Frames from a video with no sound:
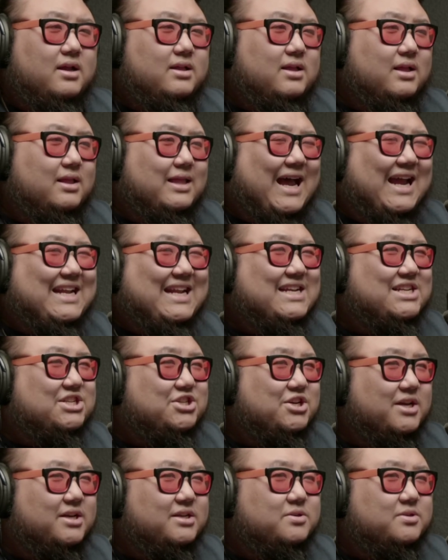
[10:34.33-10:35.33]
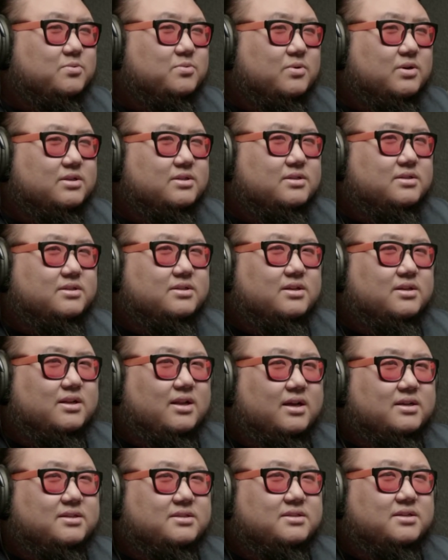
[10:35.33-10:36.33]
the lighting change was a
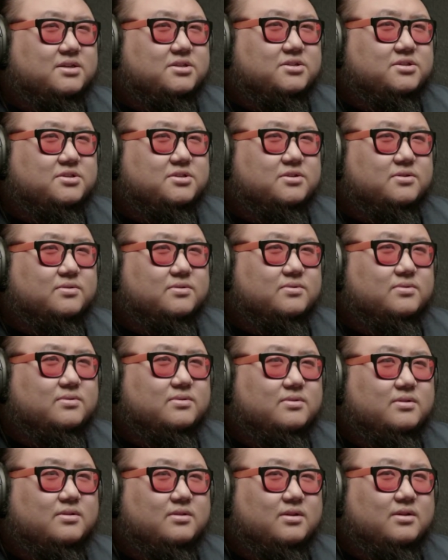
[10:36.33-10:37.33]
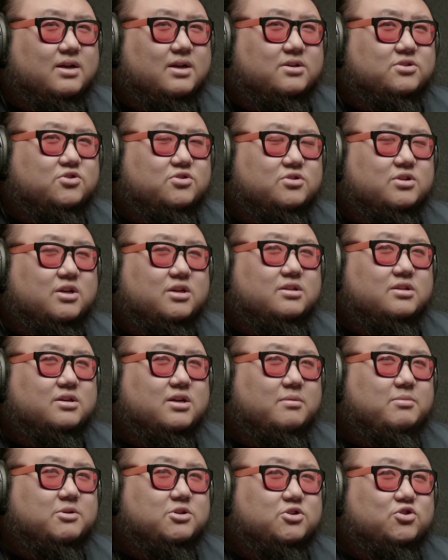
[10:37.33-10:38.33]
nice touch too. Look
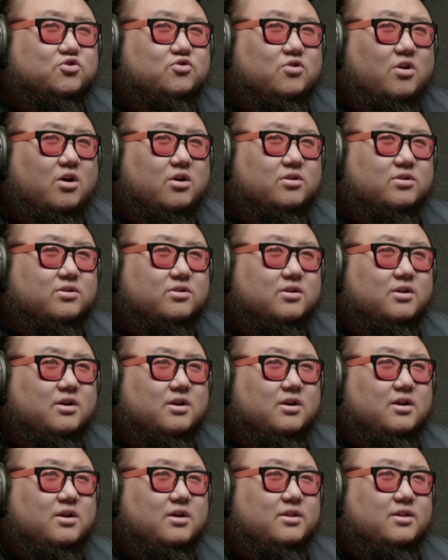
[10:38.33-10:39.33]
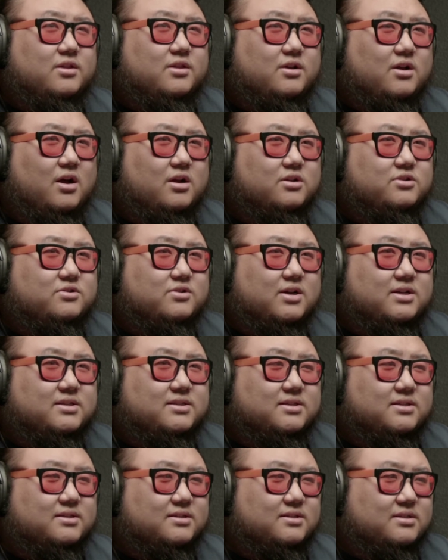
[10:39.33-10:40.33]
how much stronger the
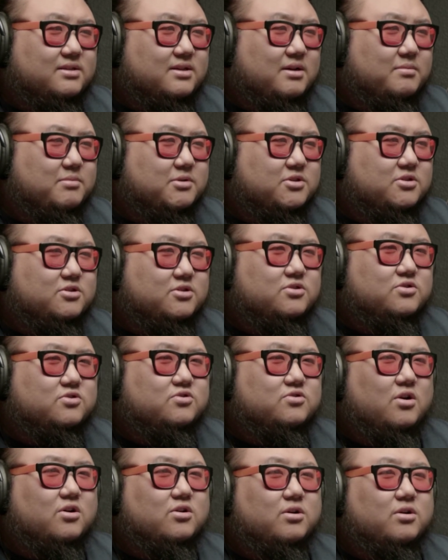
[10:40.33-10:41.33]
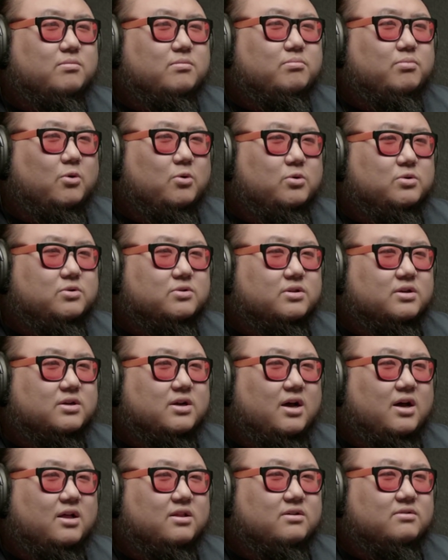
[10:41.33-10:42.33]
contrast is. Look how much stronger and bolder the
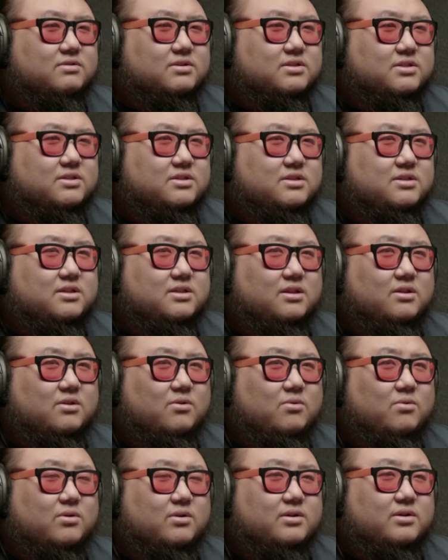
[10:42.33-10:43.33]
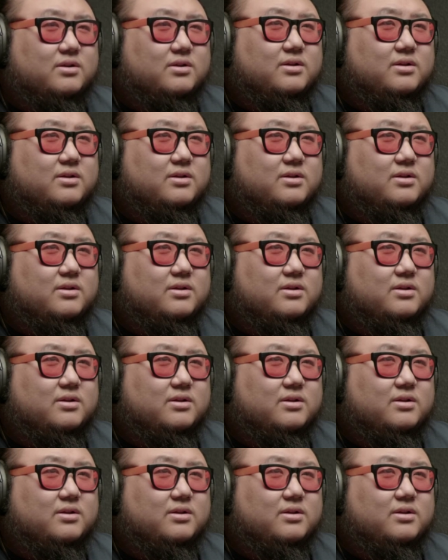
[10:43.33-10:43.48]
color is. Good Lord.